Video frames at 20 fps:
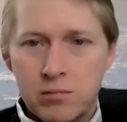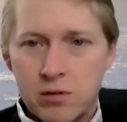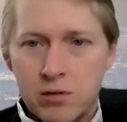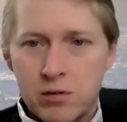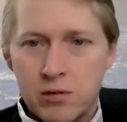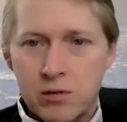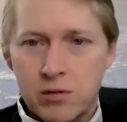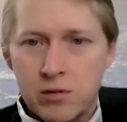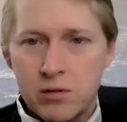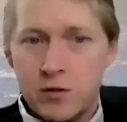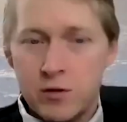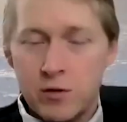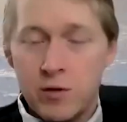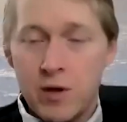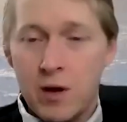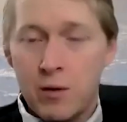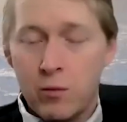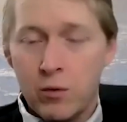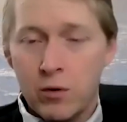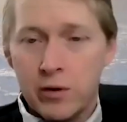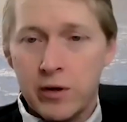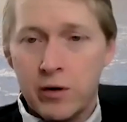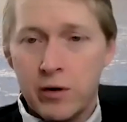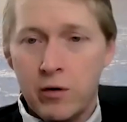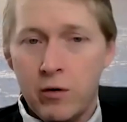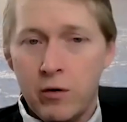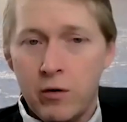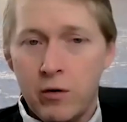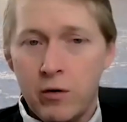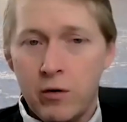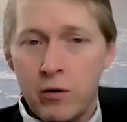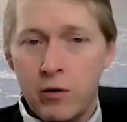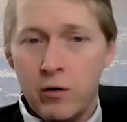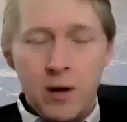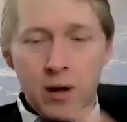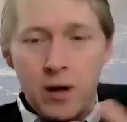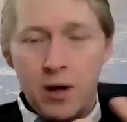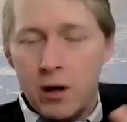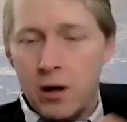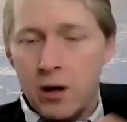carve it, to do that work at home,
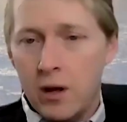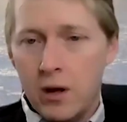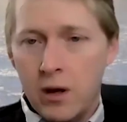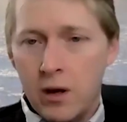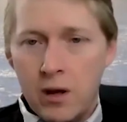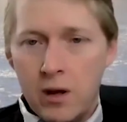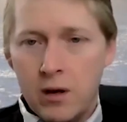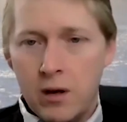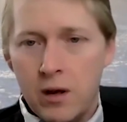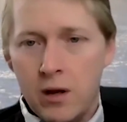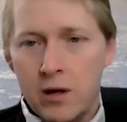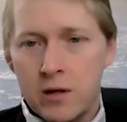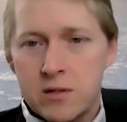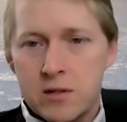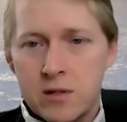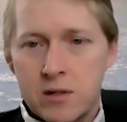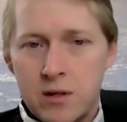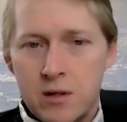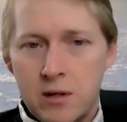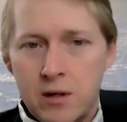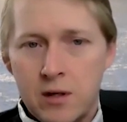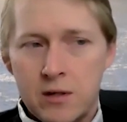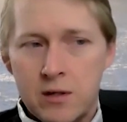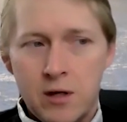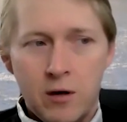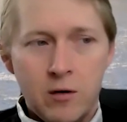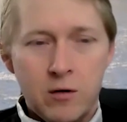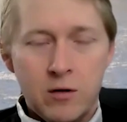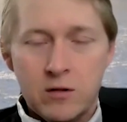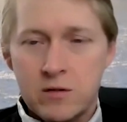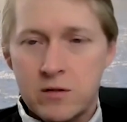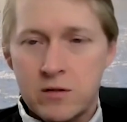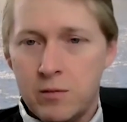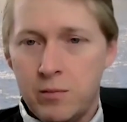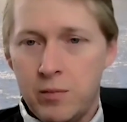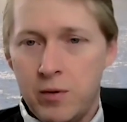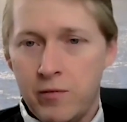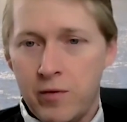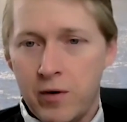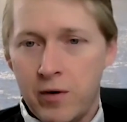it is continued
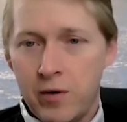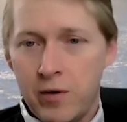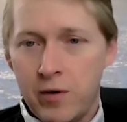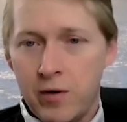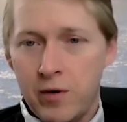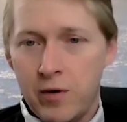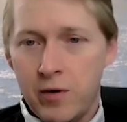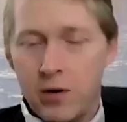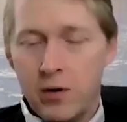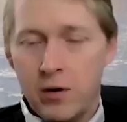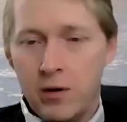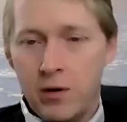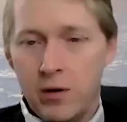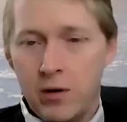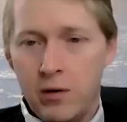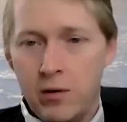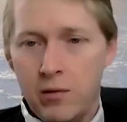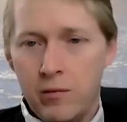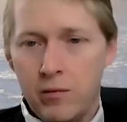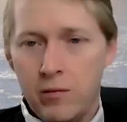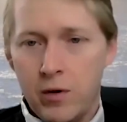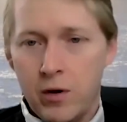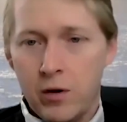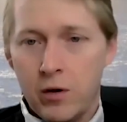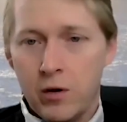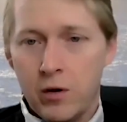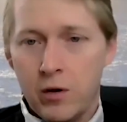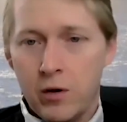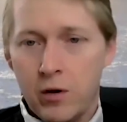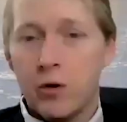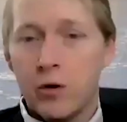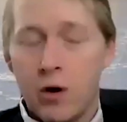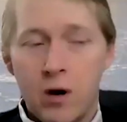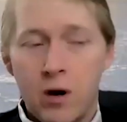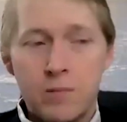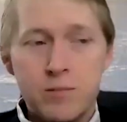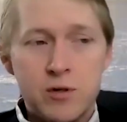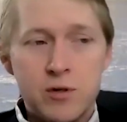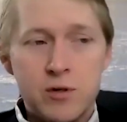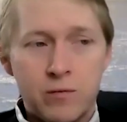to be very, very a good
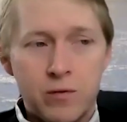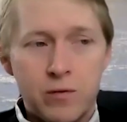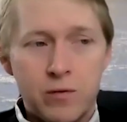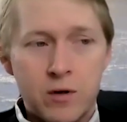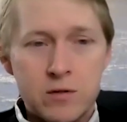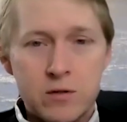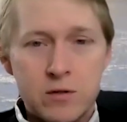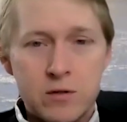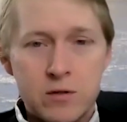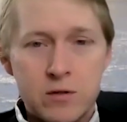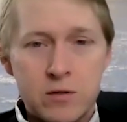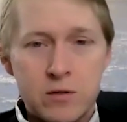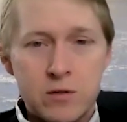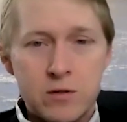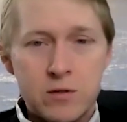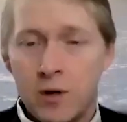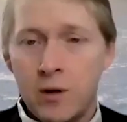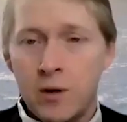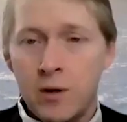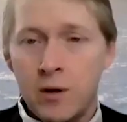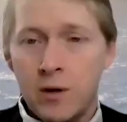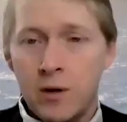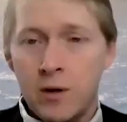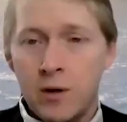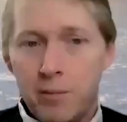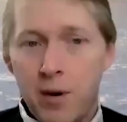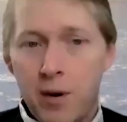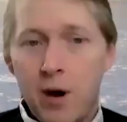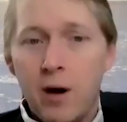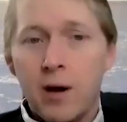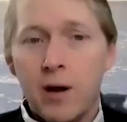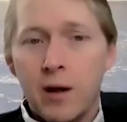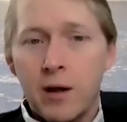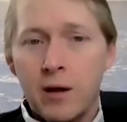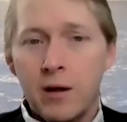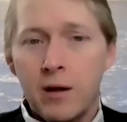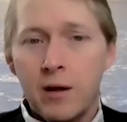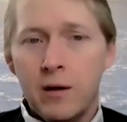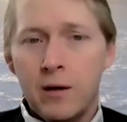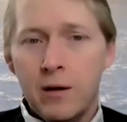option for consumers.
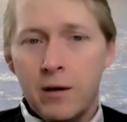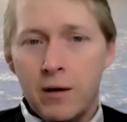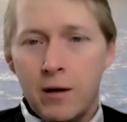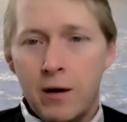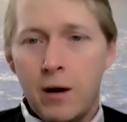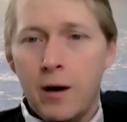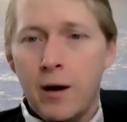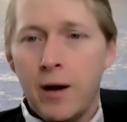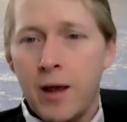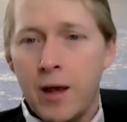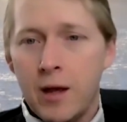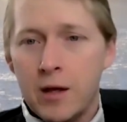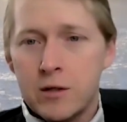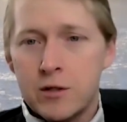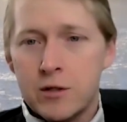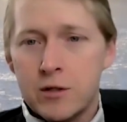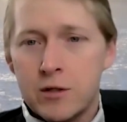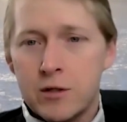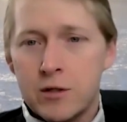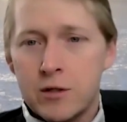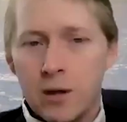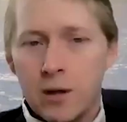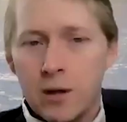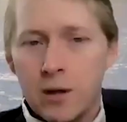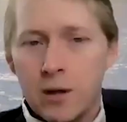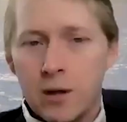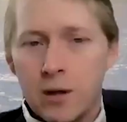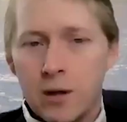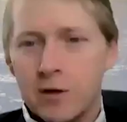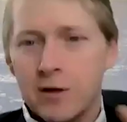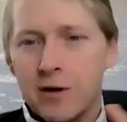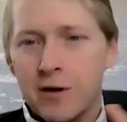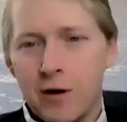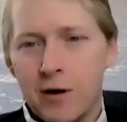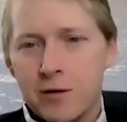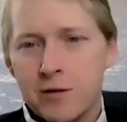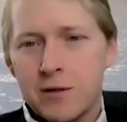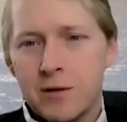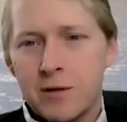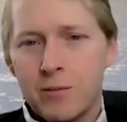Buying high-end chicken is going to
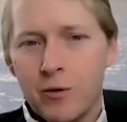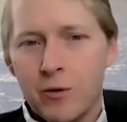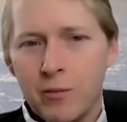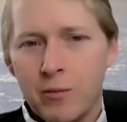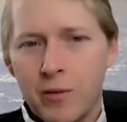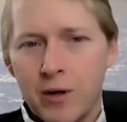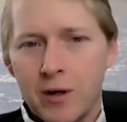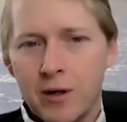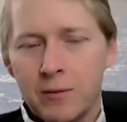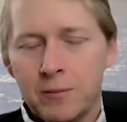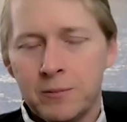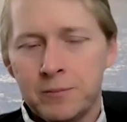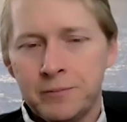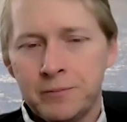cost you more money.